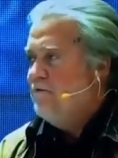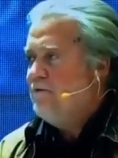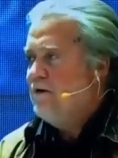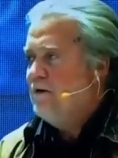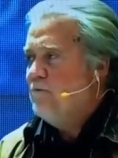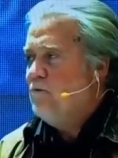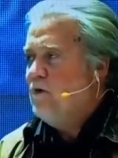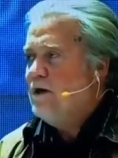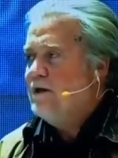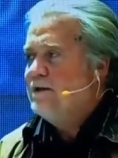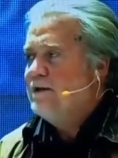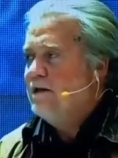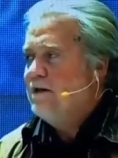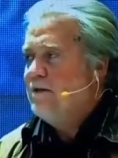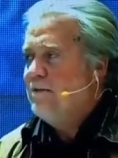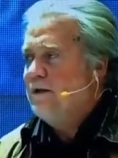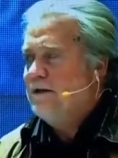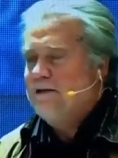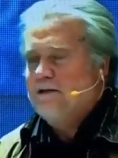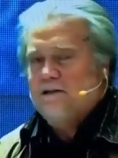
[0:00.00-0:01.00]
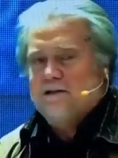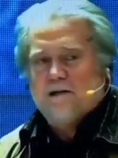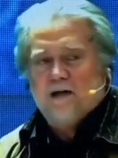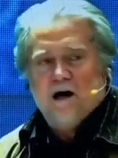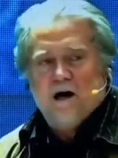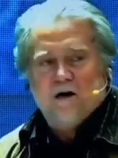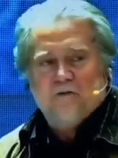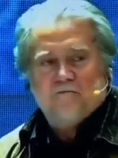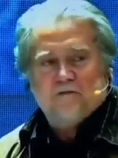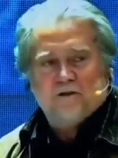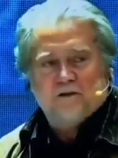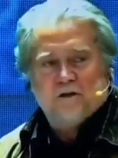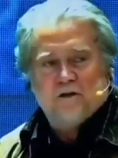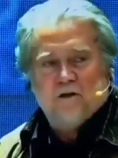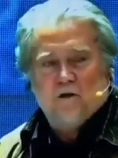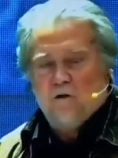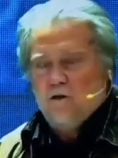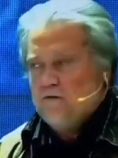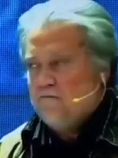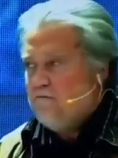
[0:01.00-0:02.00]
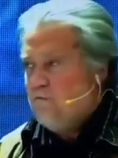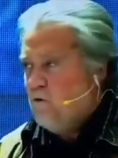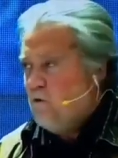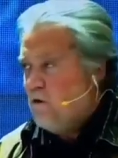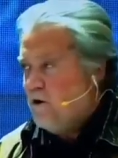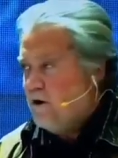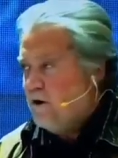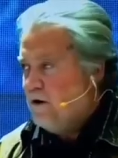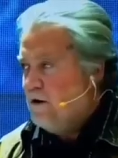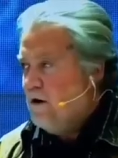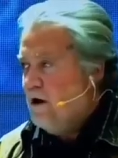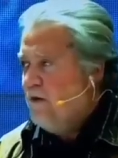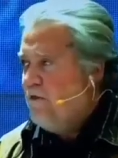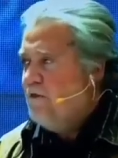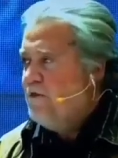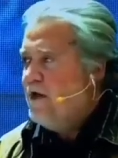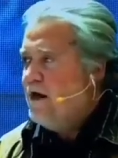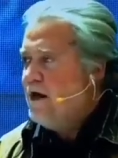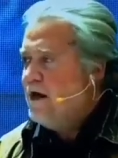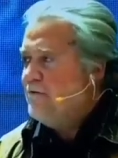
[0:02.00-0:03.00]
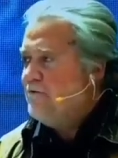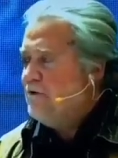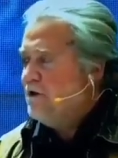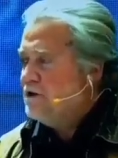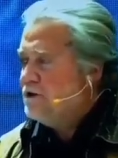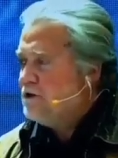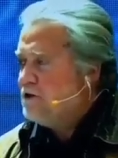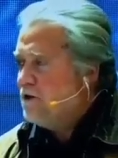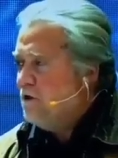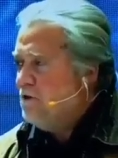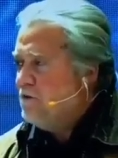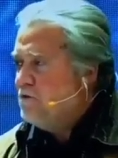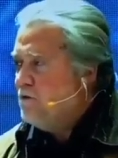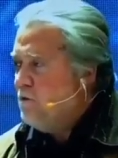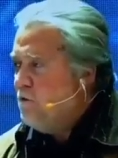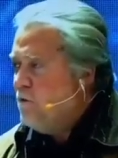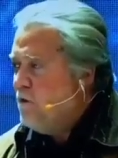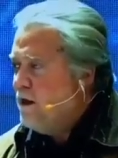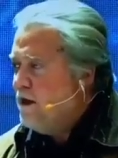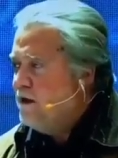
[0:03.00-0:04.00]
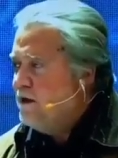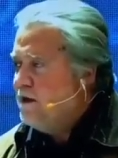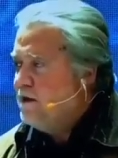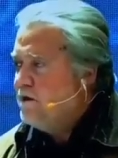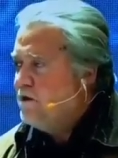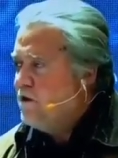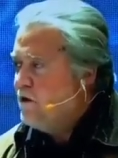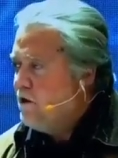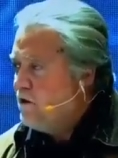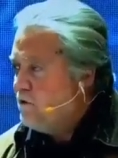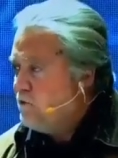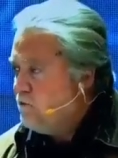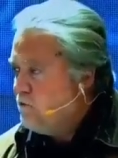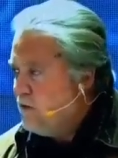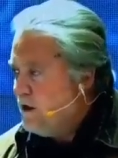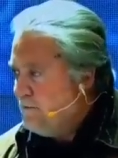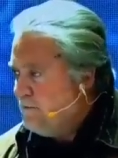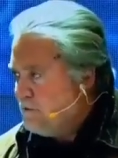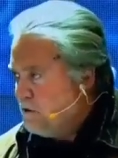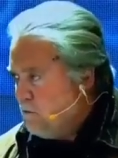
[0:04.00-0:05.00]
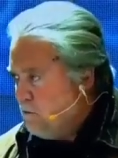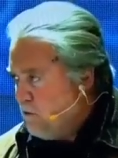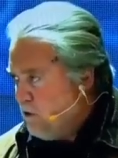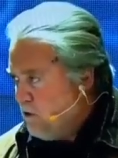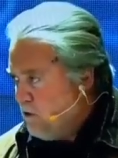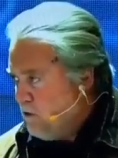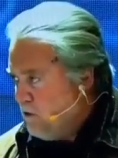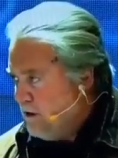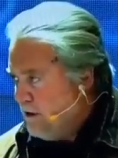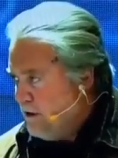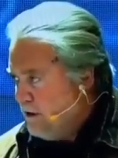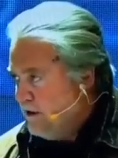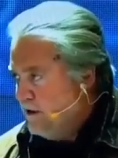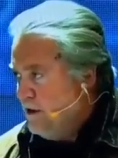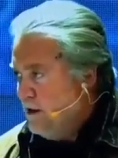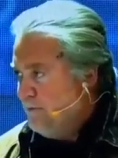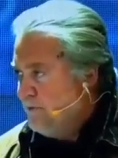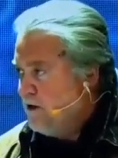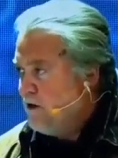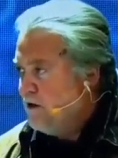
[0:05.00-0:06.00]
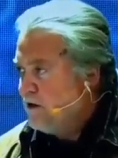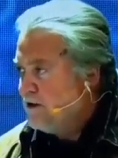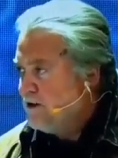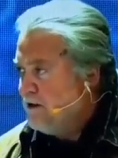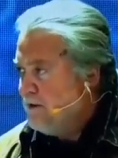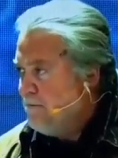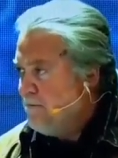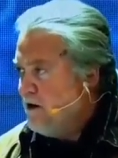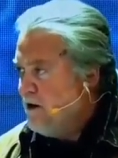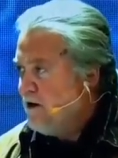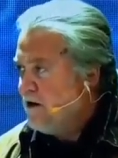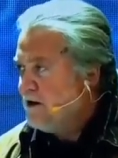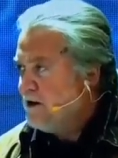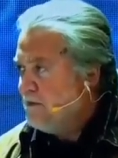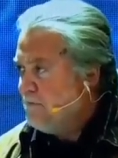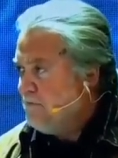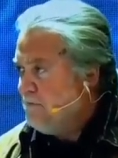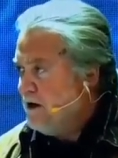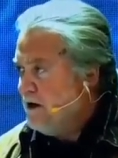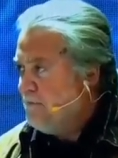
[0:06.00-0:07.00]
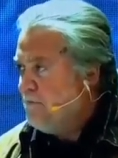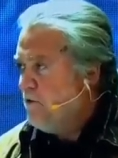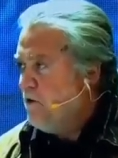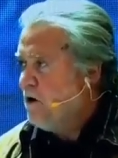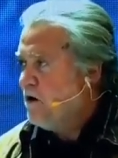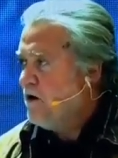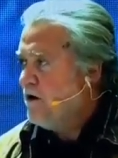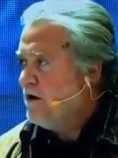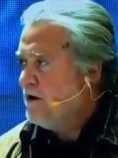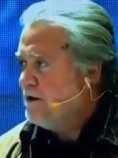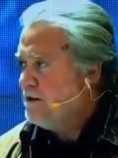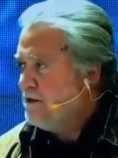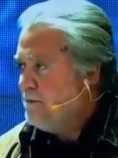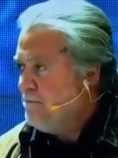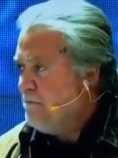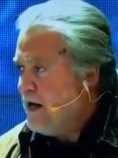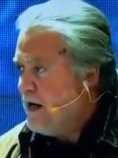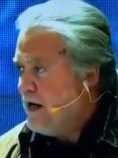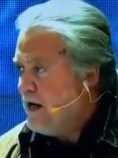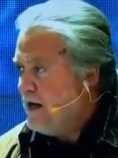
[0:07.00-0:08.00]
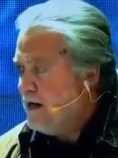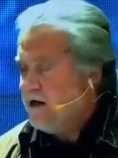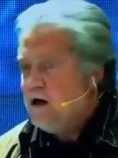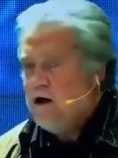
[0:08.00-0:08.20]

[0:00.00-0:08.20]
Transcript: One thing about this conference and going forward, they've sown the wind and they're going to reap the whirlwind, because the American people are going to demand